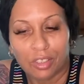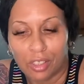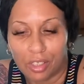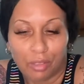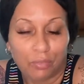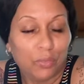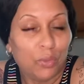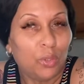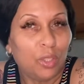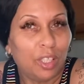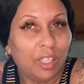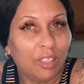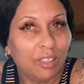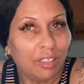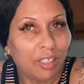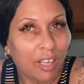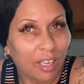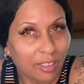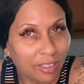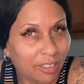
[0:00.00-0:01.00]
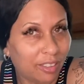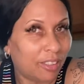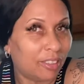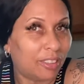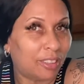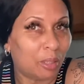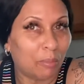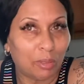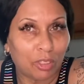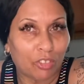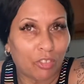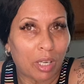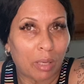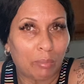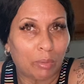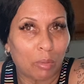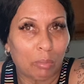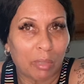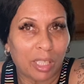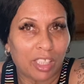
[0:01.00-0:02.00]
if you did not yet
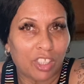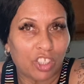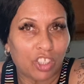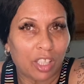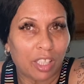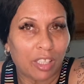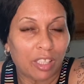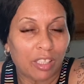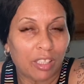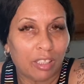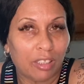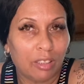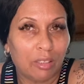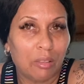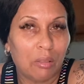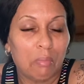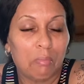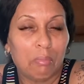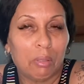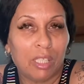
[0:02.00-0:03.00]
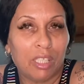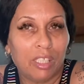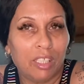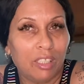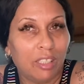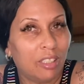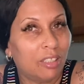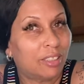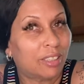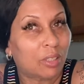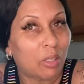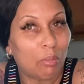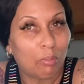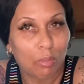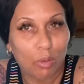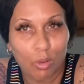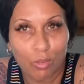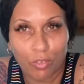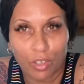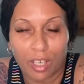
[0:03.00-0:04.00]
subscribe to my channel, please come
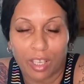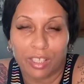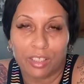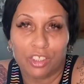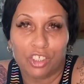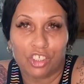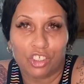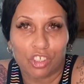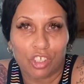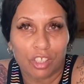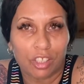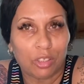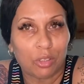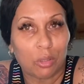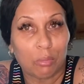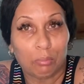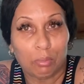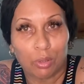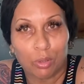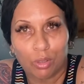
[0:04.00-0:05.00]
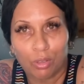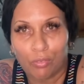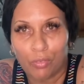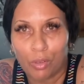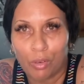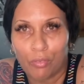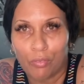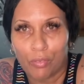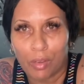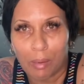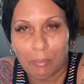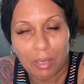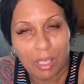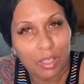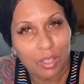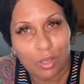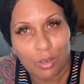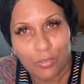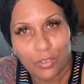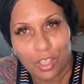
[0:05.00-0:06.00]
over and join our beautiful
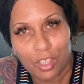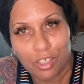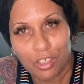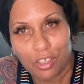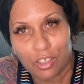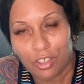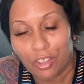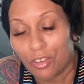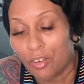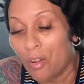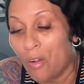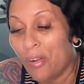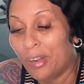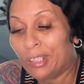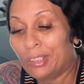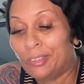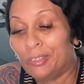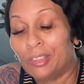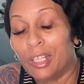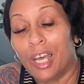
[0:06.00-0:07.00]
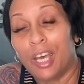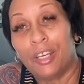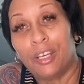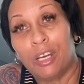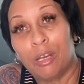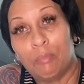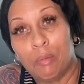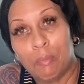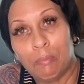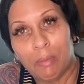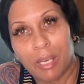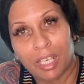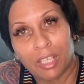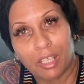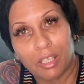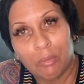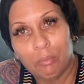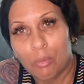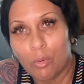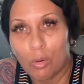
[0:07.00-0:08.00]
family over here, and I'll be
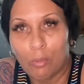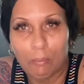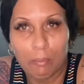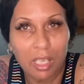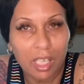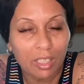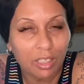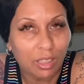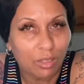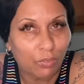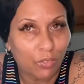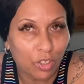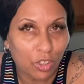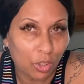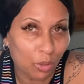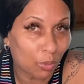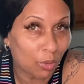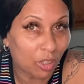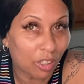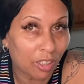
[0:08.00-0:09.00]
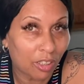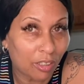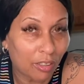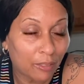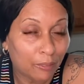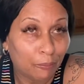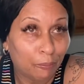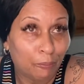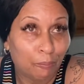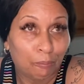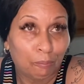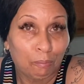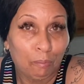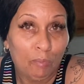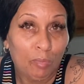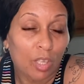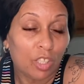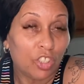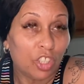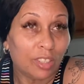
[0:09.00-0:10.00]
making more meals for you all.
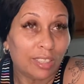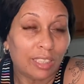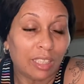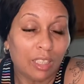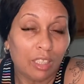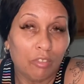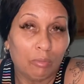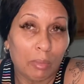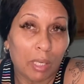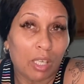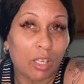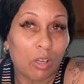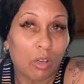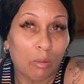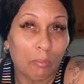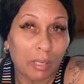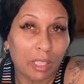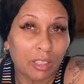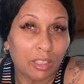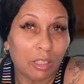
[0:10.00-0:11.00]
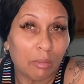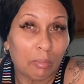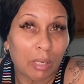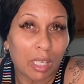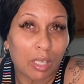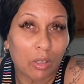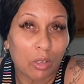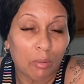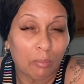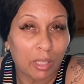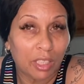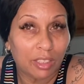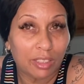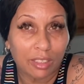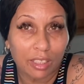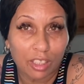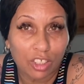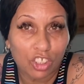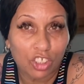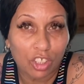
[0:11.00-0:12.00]
Just leave me a comment in my comment
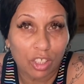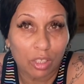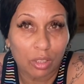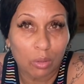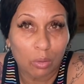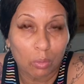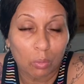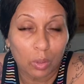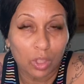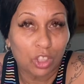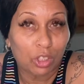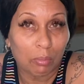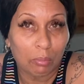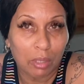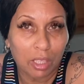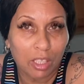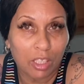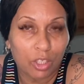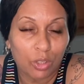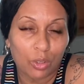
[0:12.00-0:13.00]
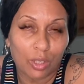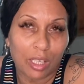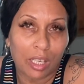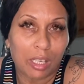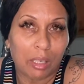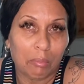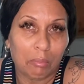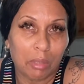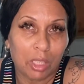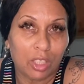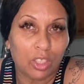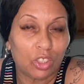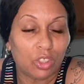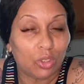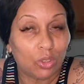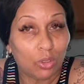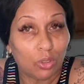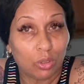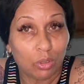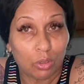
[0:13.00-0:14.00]
section which meal you'd like me
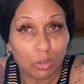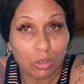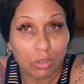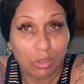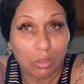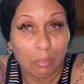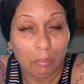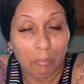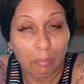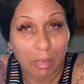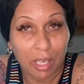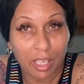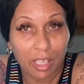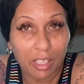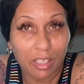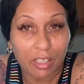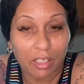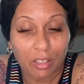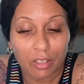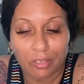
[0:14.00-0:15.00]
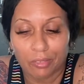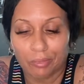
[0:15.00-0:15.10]
to make.